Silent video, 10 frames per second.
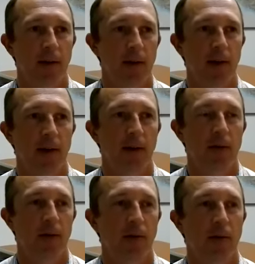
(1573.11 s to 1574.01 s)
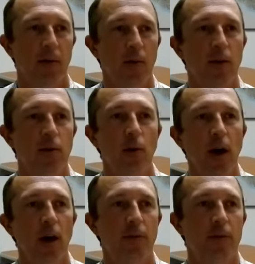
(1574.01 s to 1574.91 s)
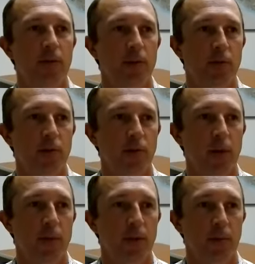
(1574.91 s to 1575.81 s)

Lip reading: We do offer subscriptions.